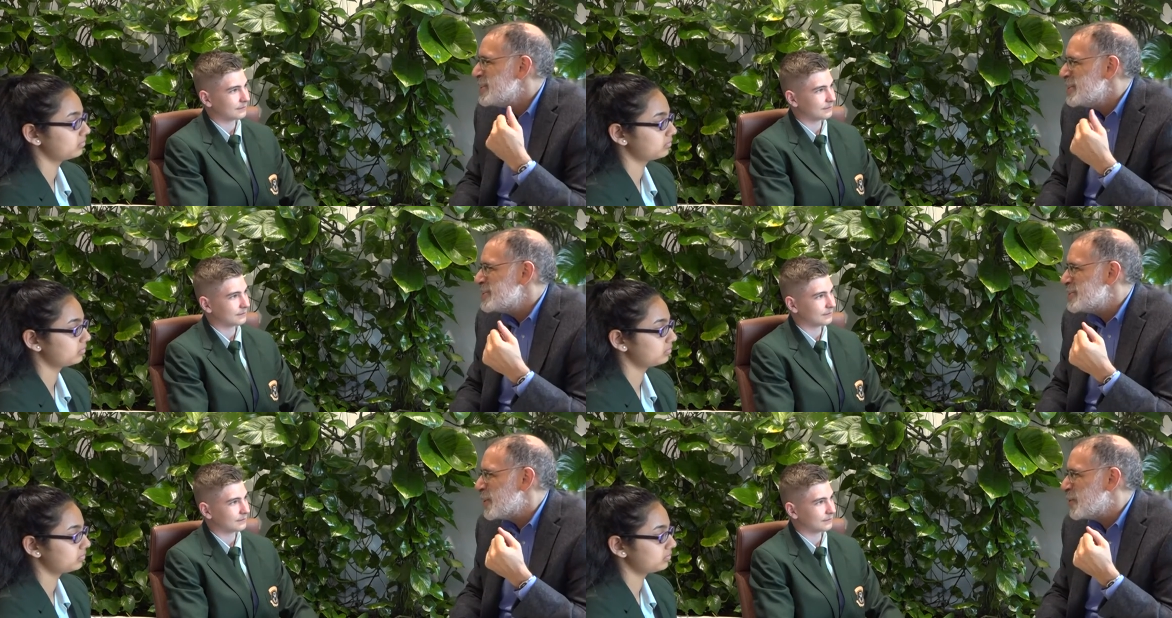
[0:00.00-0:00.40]

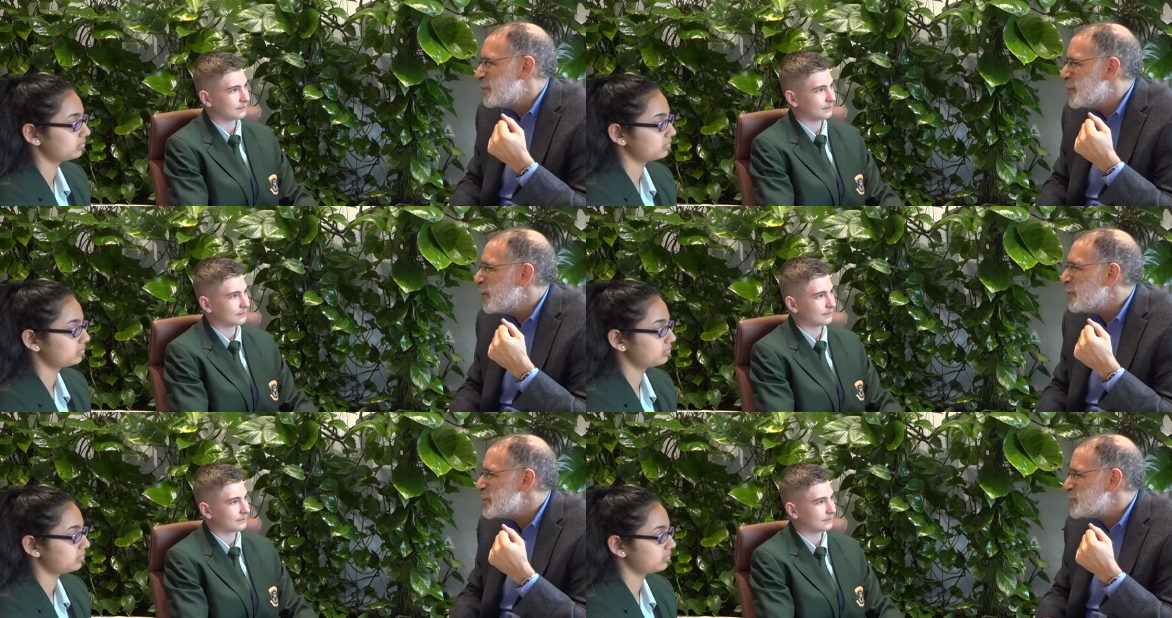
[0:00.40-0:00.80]
Speaker 1: So
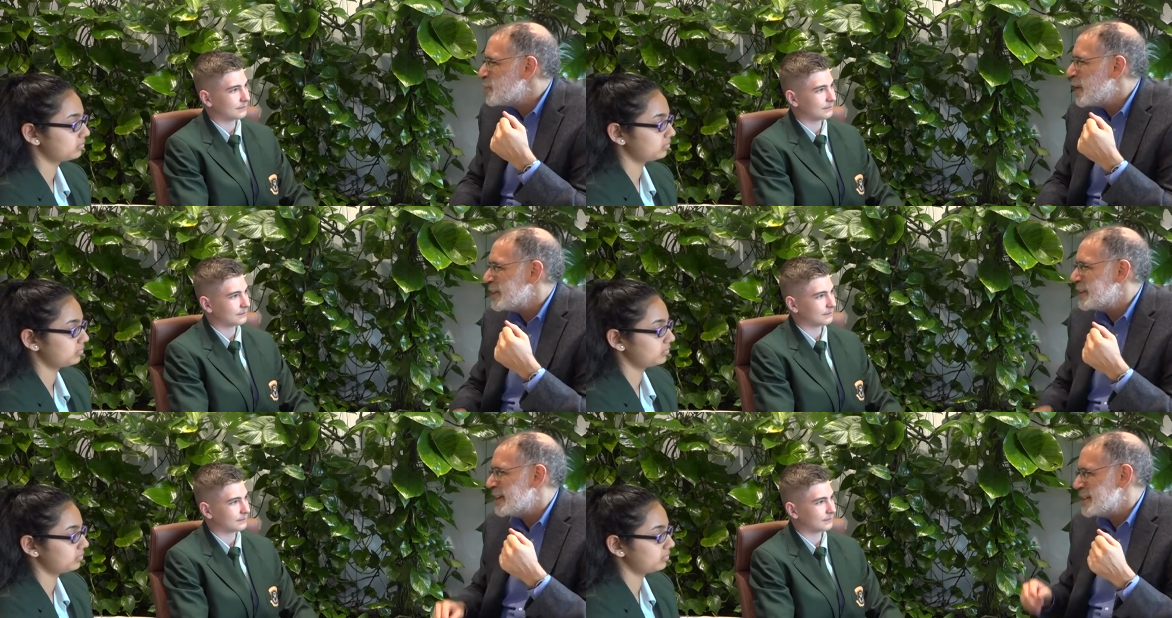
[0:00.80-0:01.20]
we always
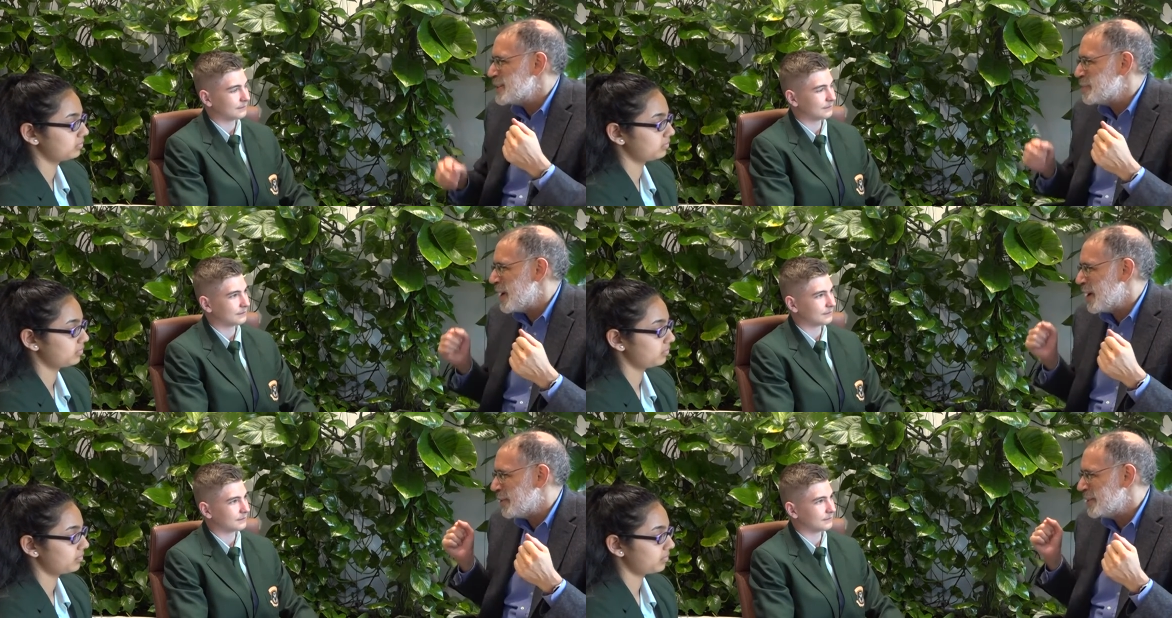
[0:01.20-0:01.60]
want kids
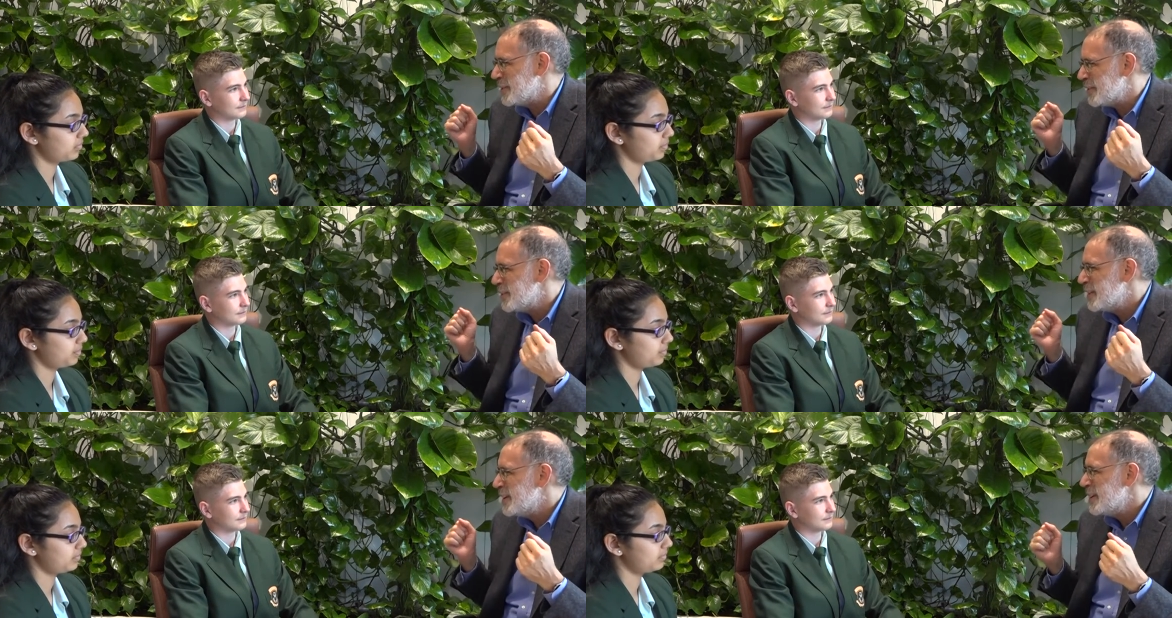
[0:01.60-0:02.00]
to be able
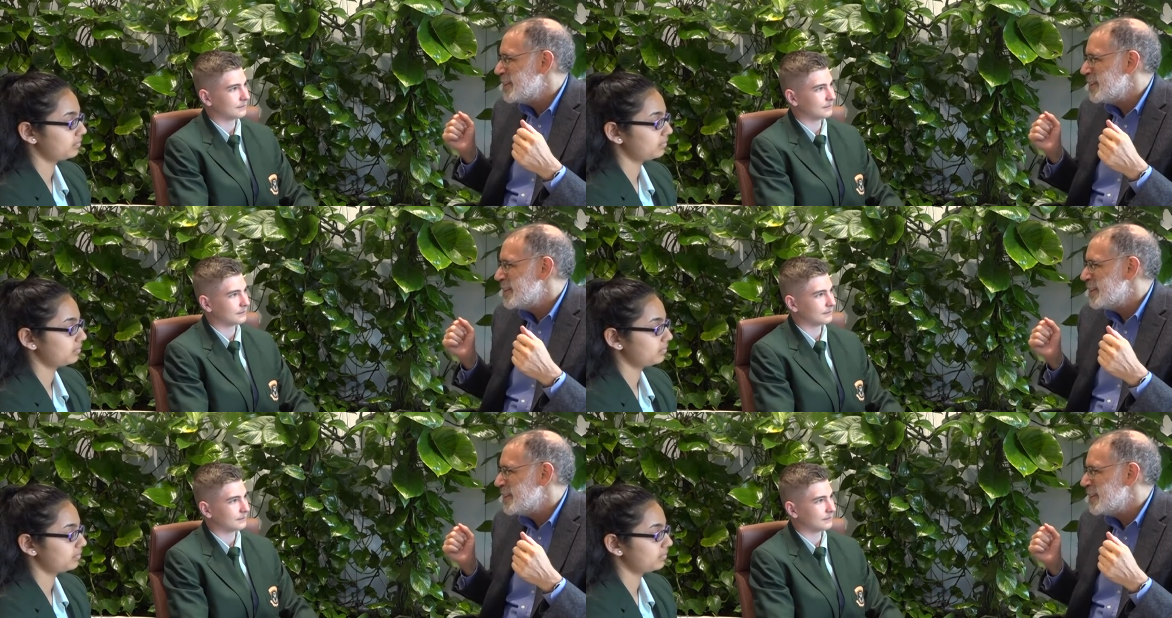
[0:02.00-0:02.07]
to